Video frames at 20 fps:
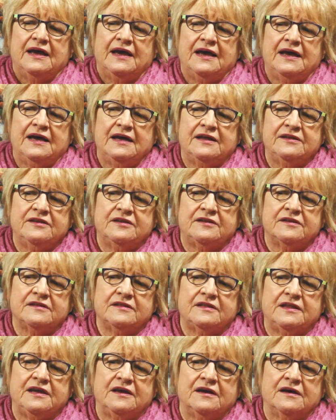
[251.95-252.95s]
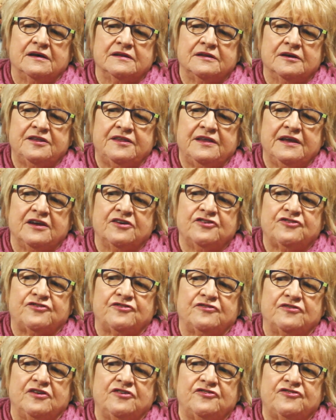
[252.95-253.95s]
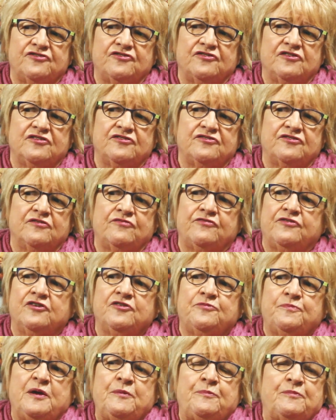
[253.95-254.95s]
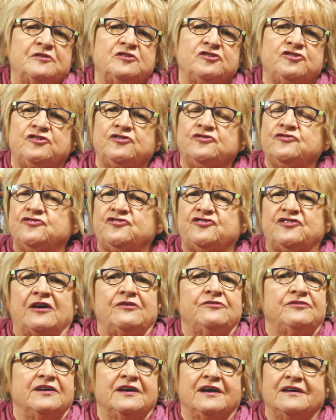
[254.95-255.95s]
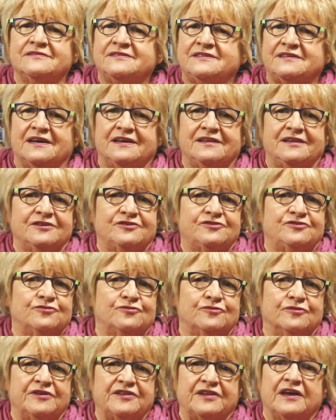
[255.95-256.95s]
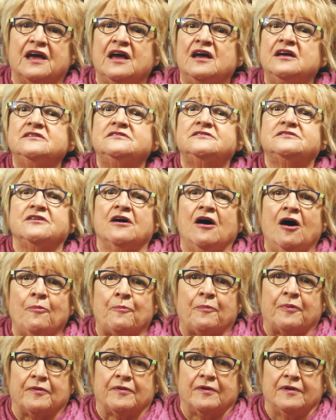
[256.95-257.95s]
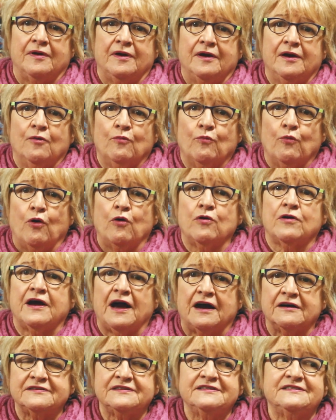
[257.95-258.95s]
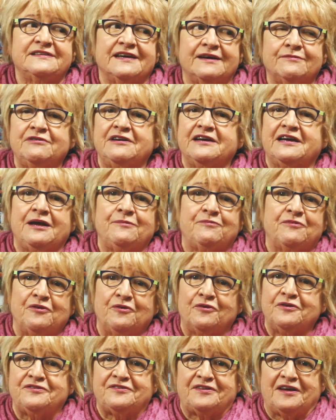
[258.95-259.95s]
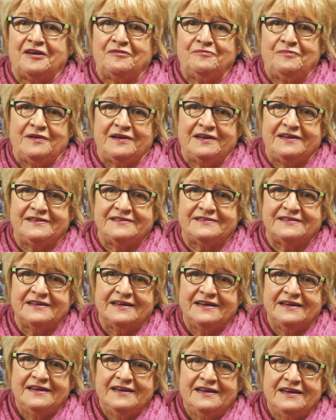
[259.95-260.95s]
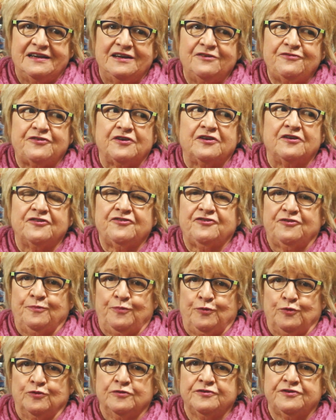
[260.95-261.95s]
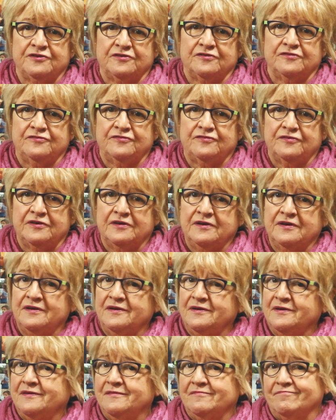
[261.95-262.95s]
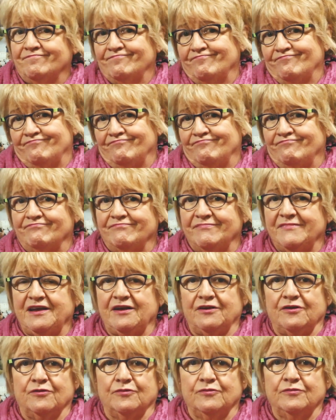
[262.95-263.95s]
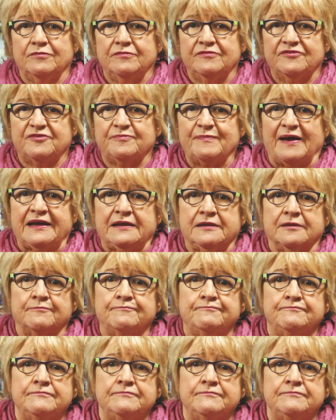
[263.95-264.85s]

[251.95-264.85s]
And the other thing is if there's people shouting outside the door and they stop, walk out and say, will you keep the noise down, please? And if they're not supportive, you know, smack them.